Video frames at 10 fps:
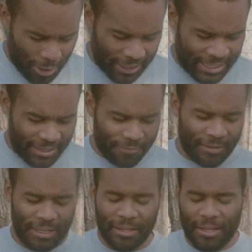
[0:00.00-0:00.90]
are
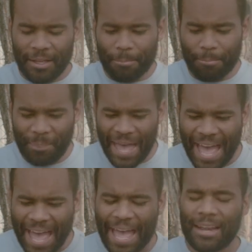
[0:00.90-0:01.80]
giving
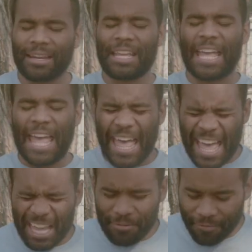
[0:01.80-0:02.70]
bad
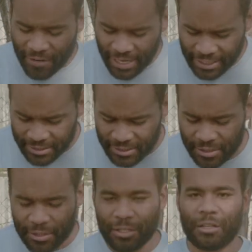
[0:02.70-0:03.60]

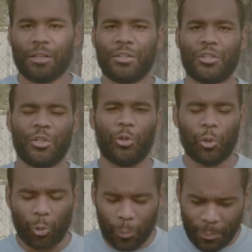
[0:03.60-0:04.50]
advice
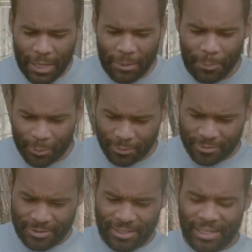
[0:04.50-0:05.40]
to people.
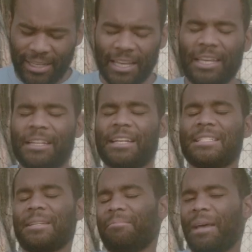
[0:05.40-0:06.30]
It
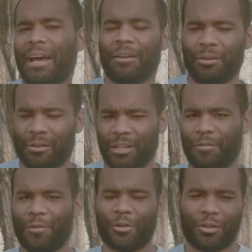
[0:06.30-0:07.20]
doesn't matter
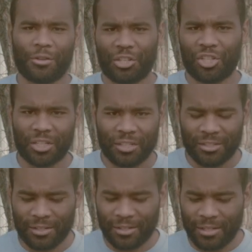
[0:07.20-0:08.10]
if you're a
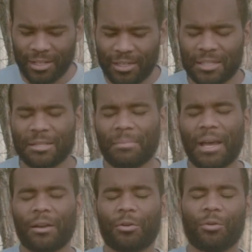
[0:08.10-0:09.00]
Christian. It doesn't
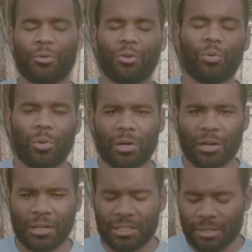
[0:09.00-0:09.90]
matter who you
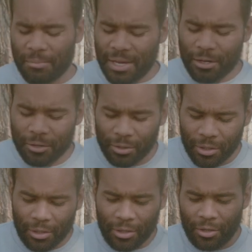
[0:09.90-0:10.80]
are. It doesn't matter
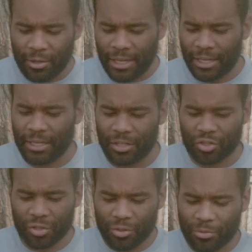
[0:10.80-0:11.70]
your
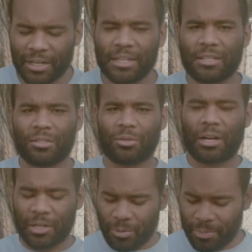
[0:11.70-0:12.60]
age or your race or
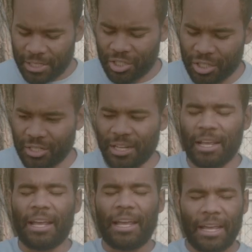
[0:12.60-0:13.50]
occupation.
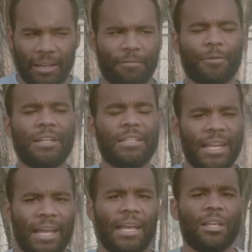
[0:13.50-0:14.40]
Every
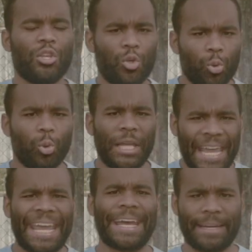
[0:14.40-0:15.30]
day you
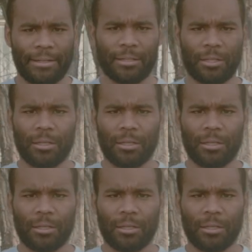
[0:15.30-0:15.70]
can